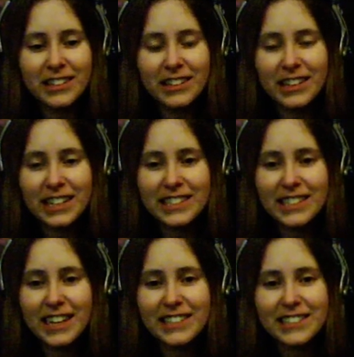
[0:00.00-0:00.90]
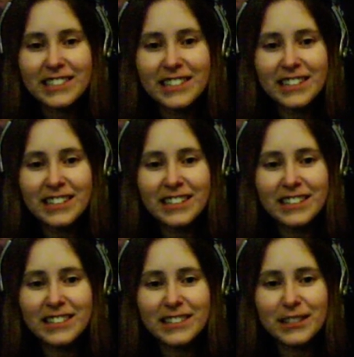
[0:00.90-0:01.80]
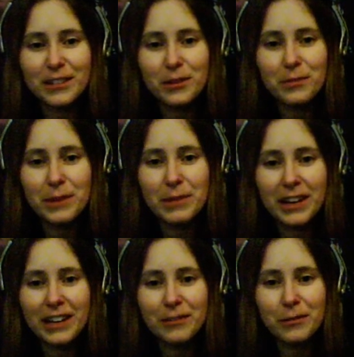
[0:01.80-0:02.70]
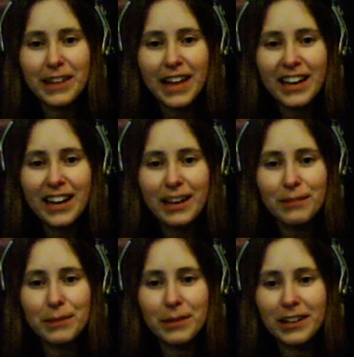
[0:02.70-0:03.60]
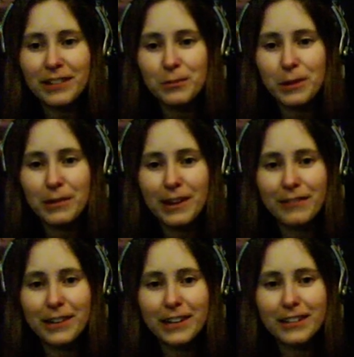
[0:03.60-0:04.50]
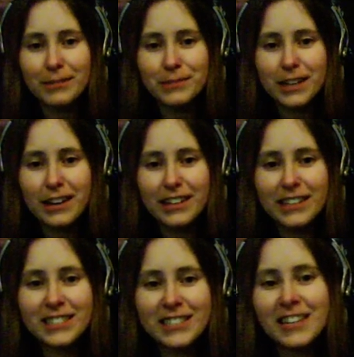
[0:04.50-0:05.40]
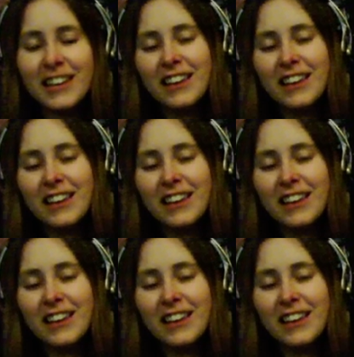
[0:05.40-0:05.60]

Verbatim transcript: That's nice. So maybe I'll give away that guy, and maybe I'll give away whatever comes out of this.